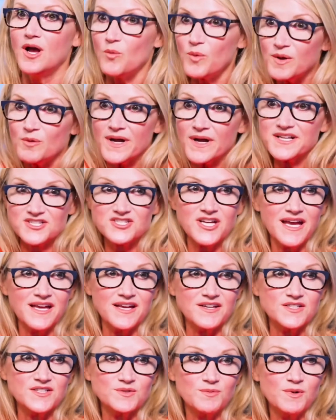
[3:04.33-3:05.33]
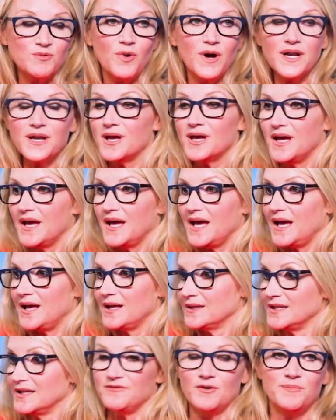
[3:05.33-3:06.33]
we want to change. We want to
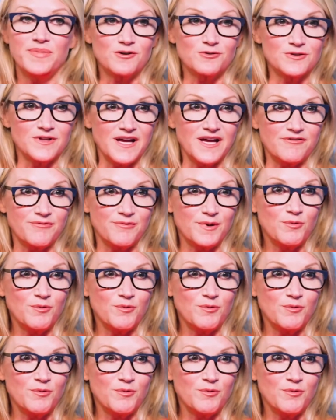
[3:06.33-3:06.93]
live a better life.